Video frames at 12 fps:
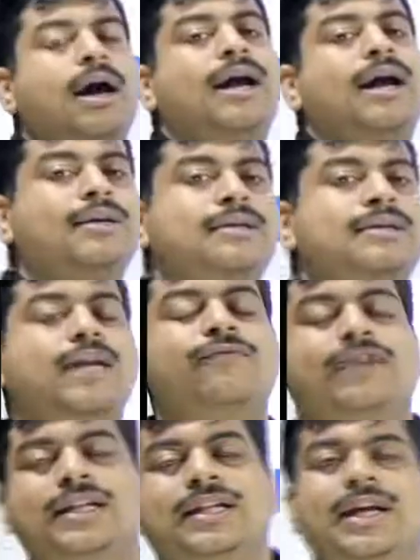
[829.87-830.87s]
understand
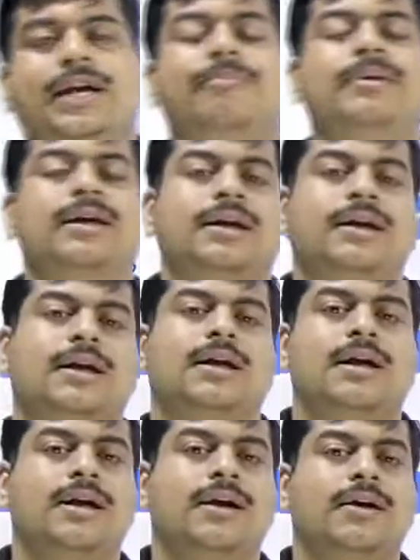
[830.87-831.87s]

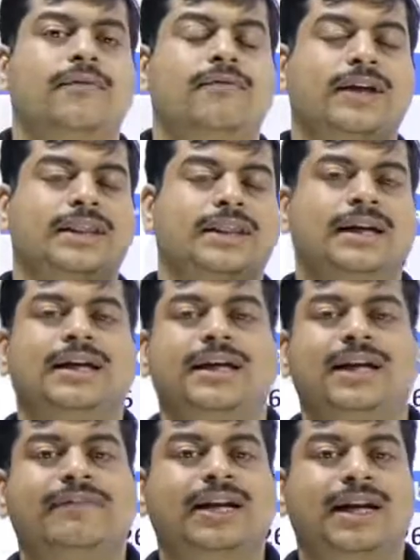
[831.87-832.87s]
whether a
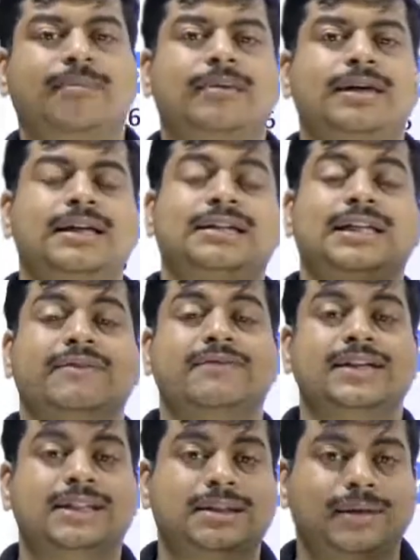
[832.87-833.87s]
given number is
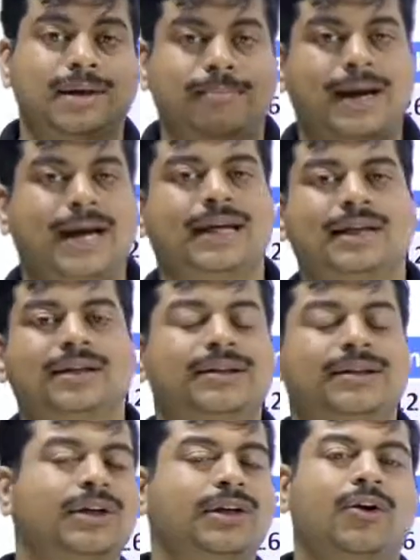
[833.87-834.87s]
divisible by
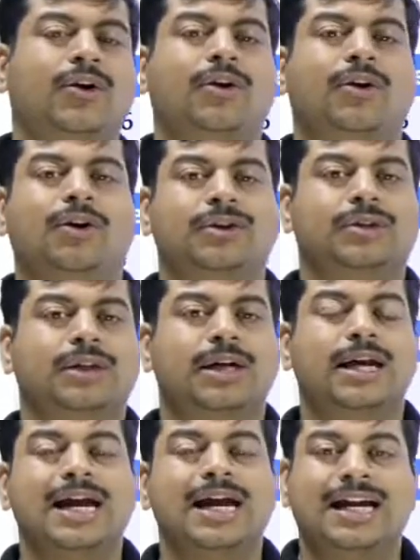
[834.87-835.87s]
3 or not.
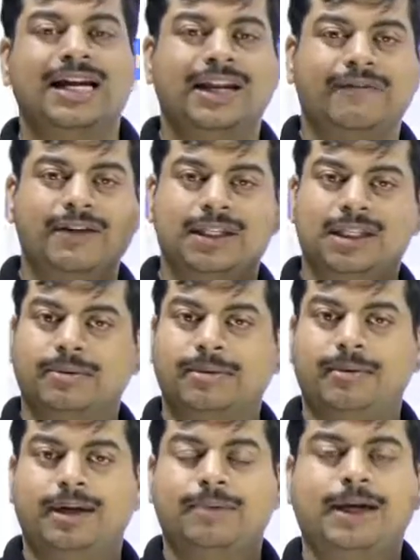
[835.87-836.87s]

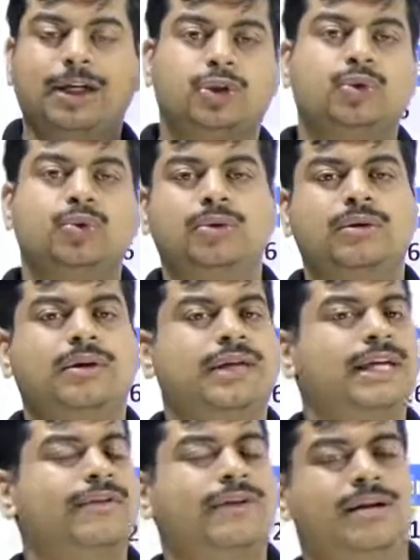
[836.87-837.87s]
Divisibility by 2,
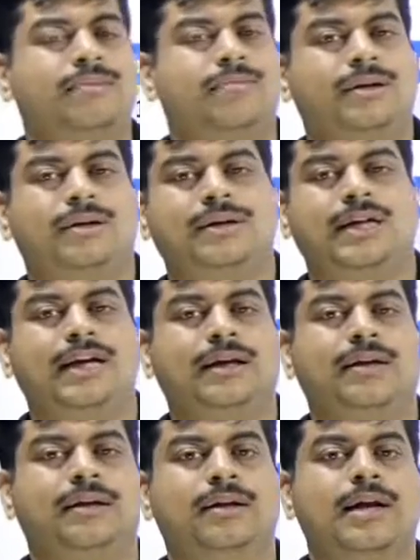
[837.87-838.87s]
even number,
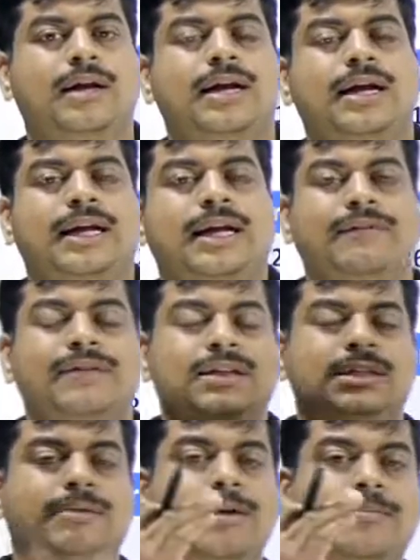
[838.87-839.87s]
done.
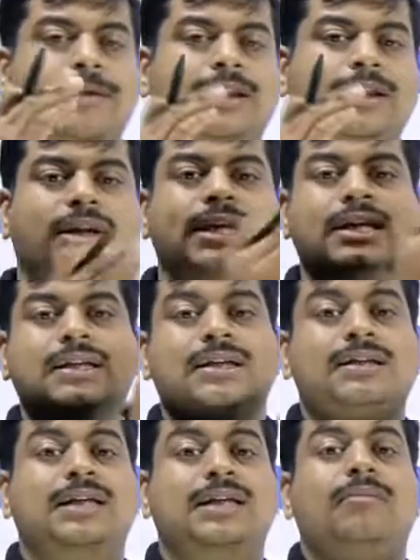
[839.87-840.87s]
Divisibility by 3,
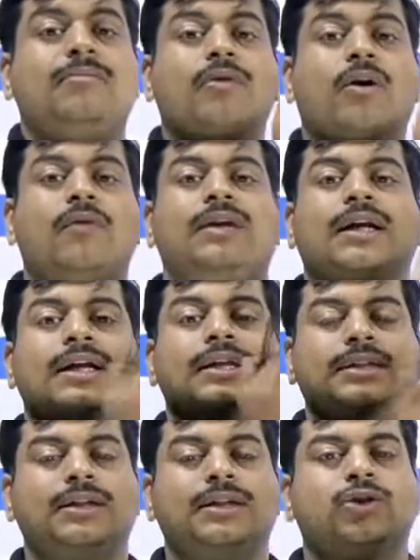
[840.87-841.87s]
sum of the
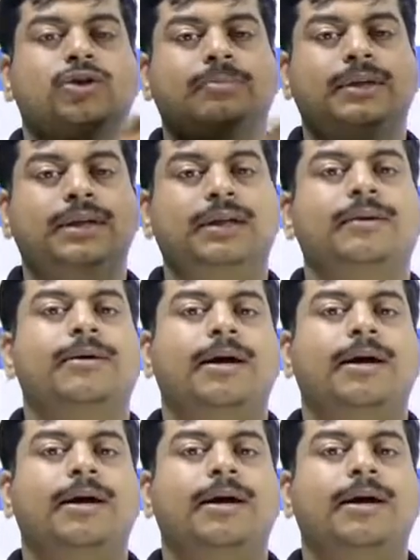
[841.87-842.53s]
digits should be